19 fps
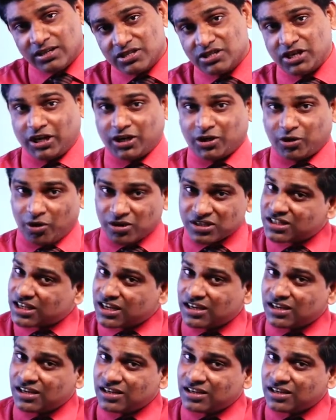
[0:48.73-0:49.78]
check
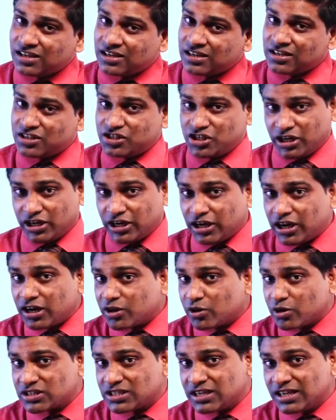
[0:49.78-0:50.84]
crossing, general
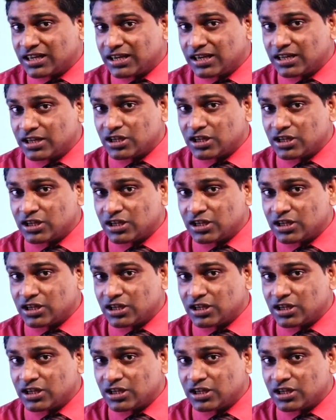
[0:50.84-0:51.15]
crossing,